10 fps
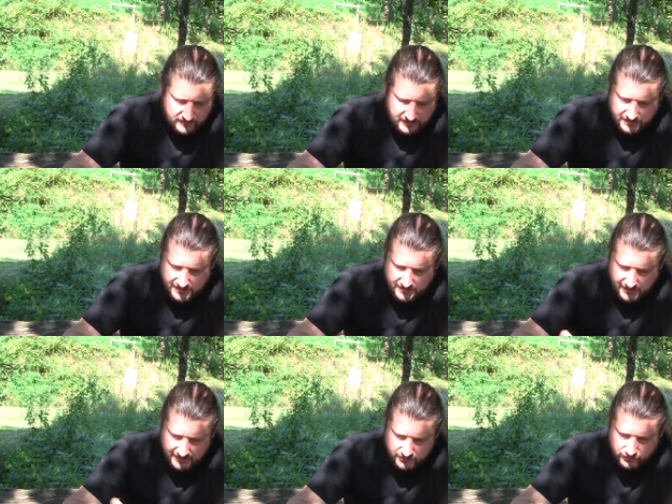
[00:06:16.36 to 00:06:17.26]
that
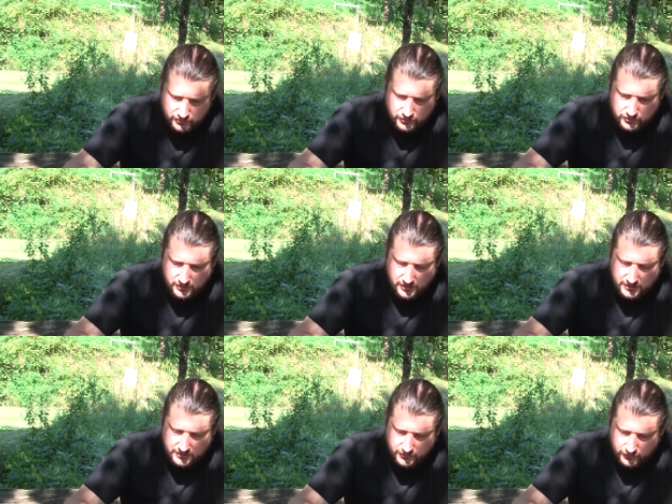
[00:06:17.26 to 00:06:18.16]
I do
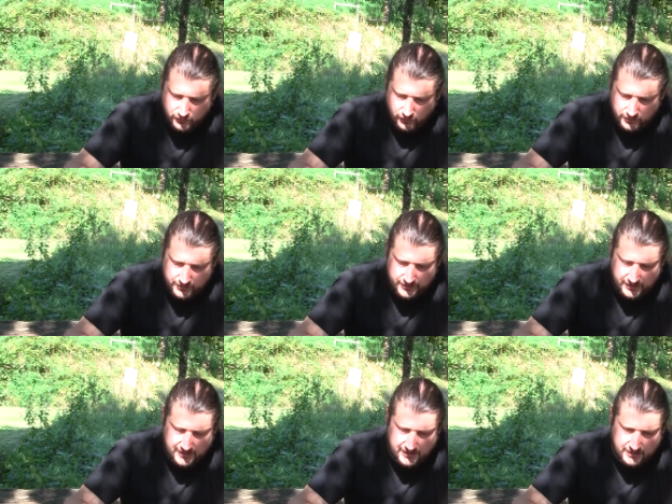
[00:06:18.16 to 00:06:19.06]
uh, do on
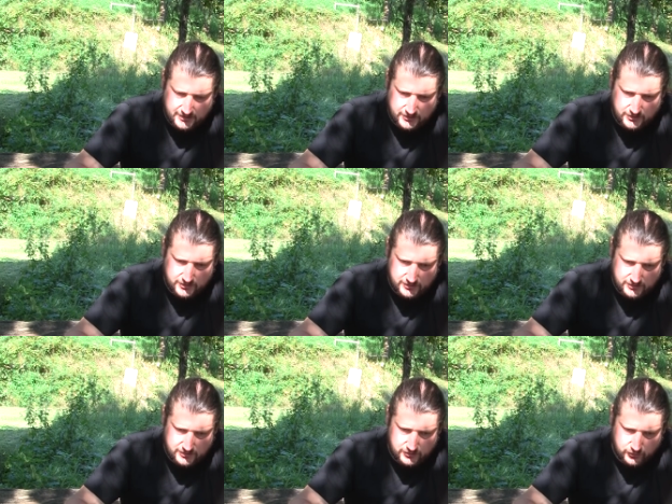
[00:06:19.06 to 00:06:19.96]
the
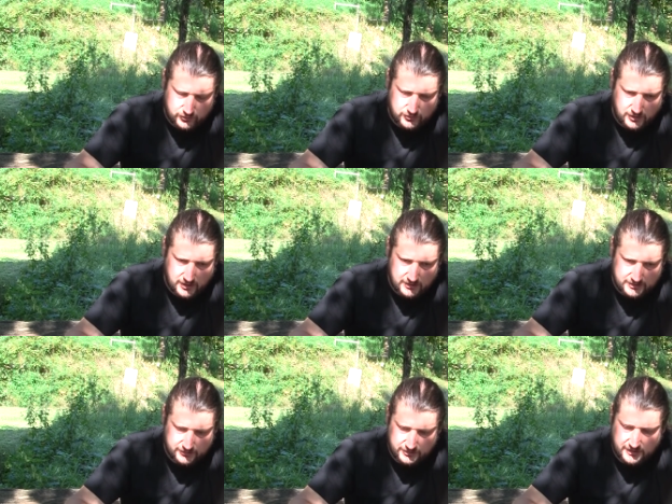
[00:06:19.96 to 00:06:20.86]
two uh,
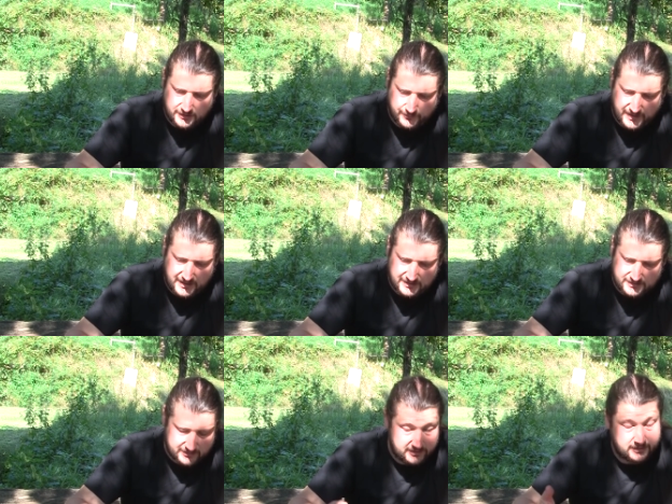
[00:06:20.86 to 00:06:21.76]
so the
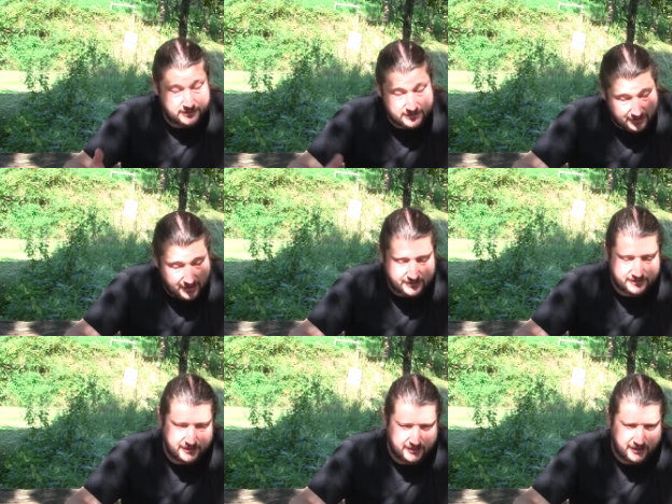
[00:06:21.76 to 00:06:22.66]
pellets the slugs
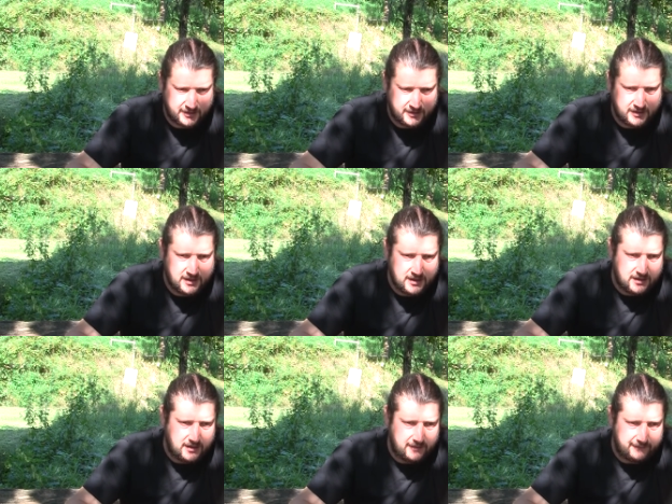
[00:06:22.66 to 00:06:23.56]
that are
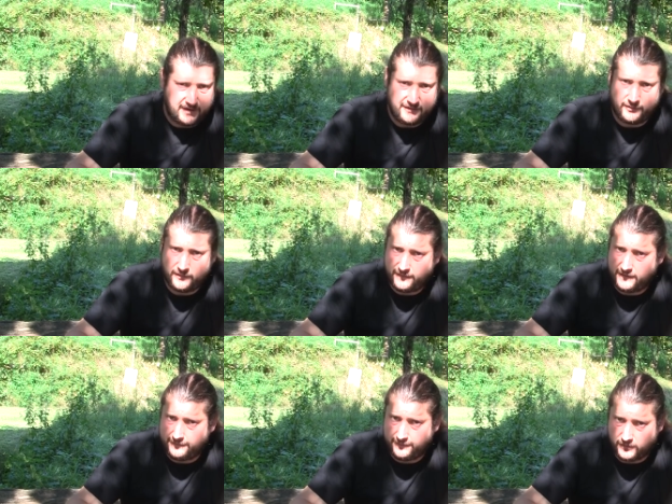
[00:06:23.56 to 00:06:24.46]
uh,
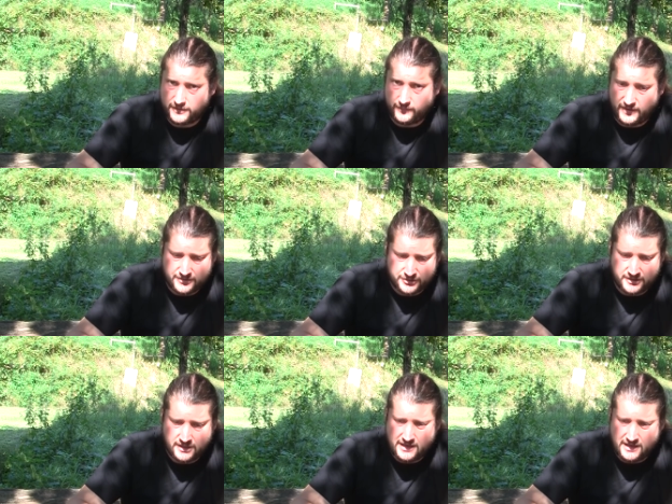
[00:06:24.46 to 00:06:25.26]
5.54 dimension